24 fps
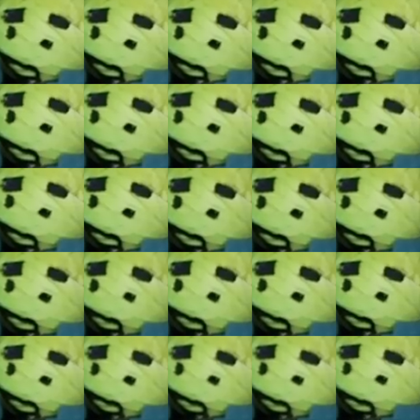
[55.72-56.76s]

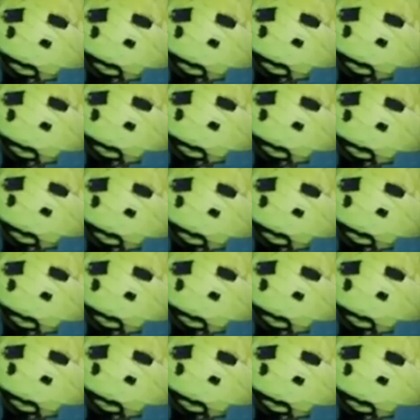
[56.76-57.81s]

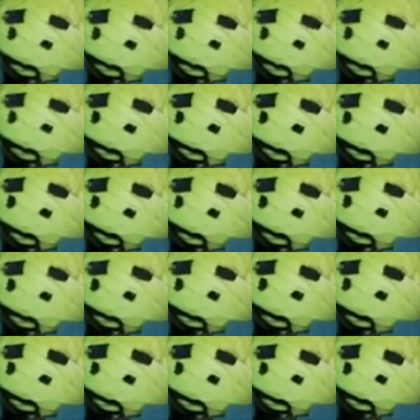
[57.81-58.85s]

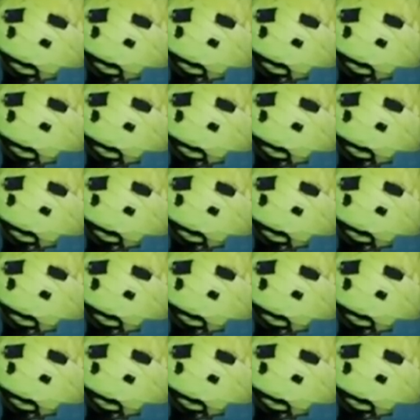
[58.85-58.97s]
No words are spoken by the person on screen.